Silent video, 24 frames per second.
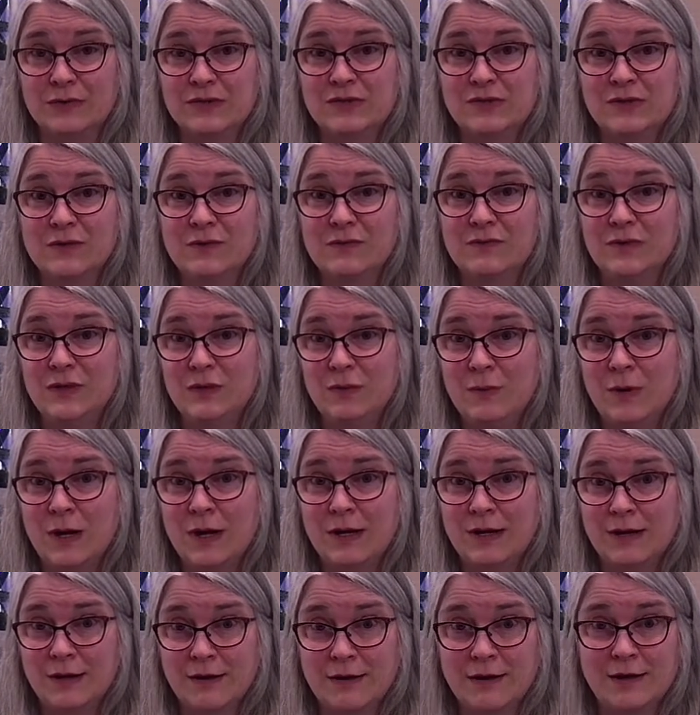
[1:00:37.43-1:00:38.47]
So if you
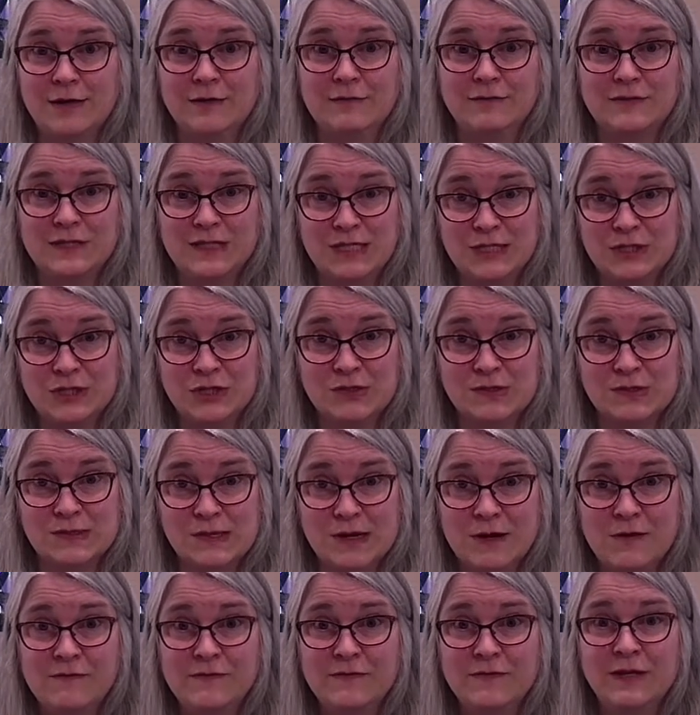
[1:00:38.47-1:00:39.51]
want to kind of teach
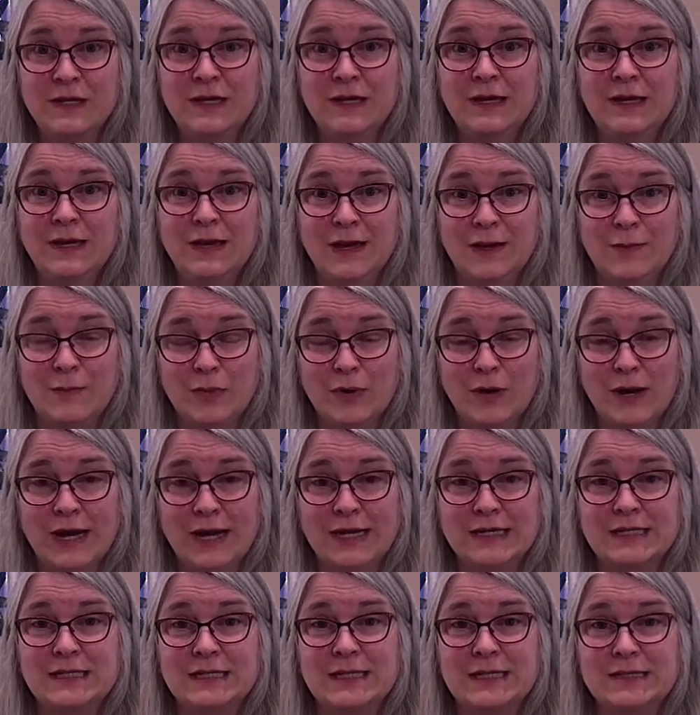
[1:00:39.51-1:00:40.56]
yourself, and
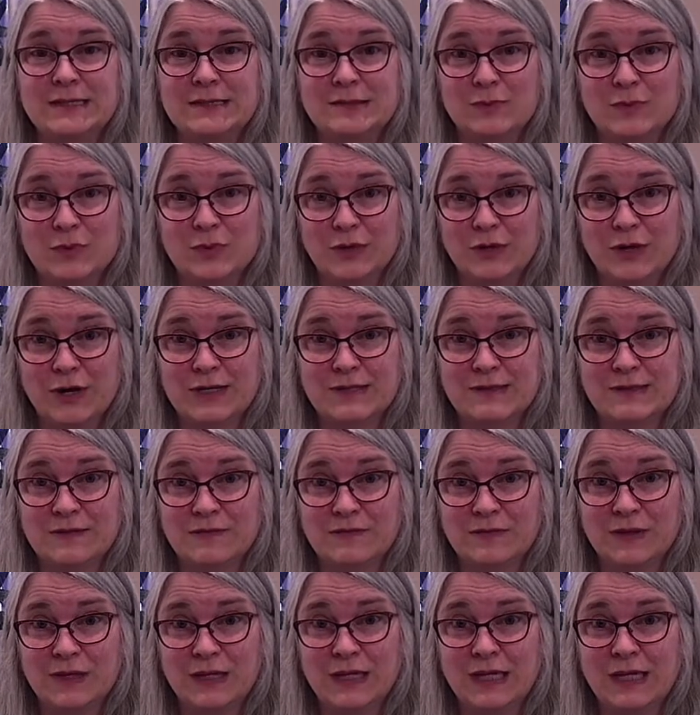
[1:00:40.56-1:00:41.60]
practice
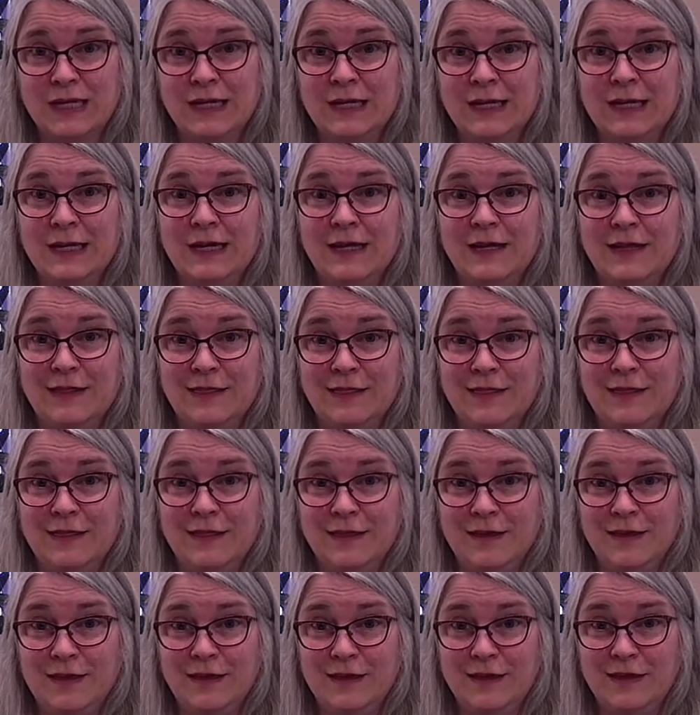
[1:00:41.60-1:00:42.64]
progressively,
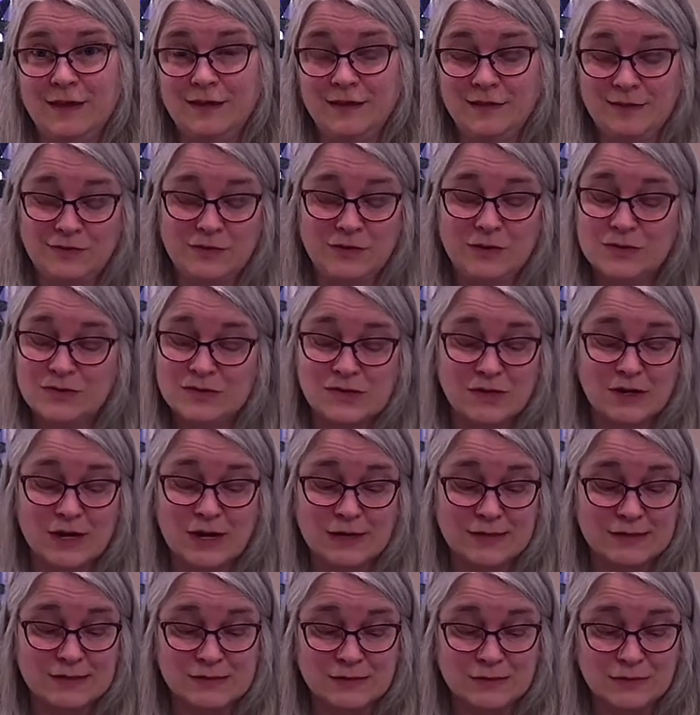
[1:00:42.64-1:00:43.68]
they, those are
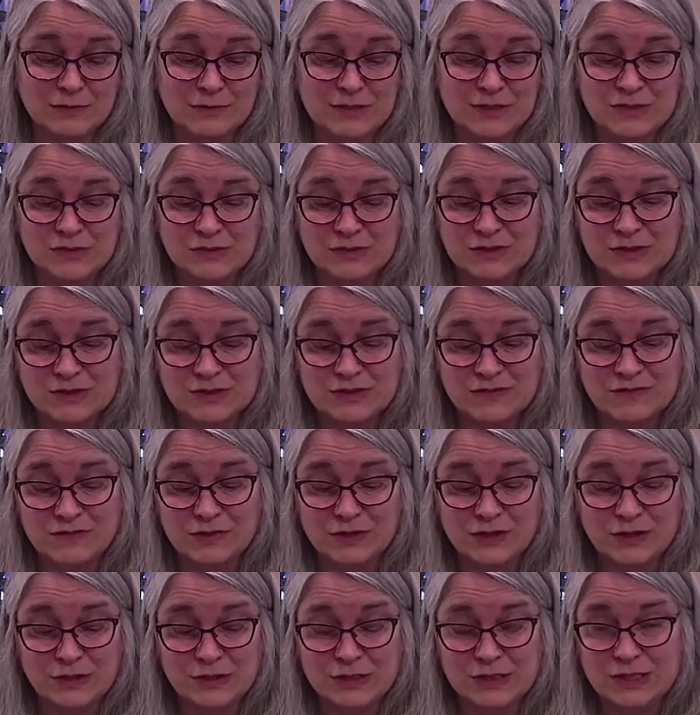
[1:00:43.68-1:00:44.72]
excellent resources for
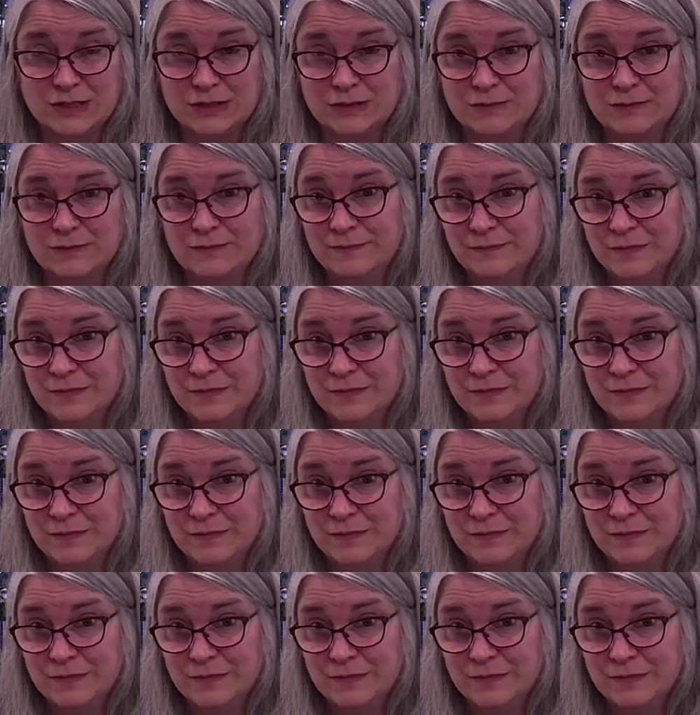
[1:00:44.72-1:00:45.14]
you to do.